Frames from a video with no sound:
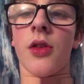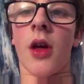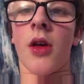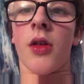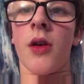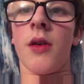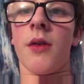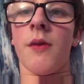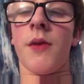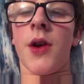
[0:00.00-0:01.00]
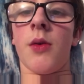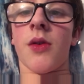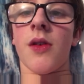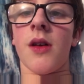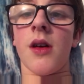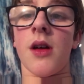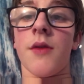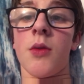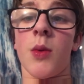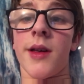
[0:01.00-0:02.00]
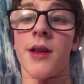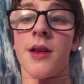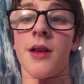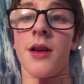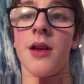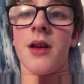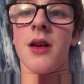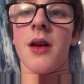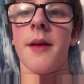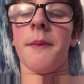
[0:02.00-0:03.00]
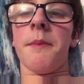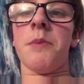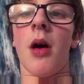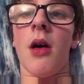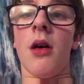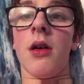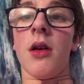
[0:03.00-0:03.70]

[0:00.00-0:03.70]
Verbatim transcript: says videos every week. But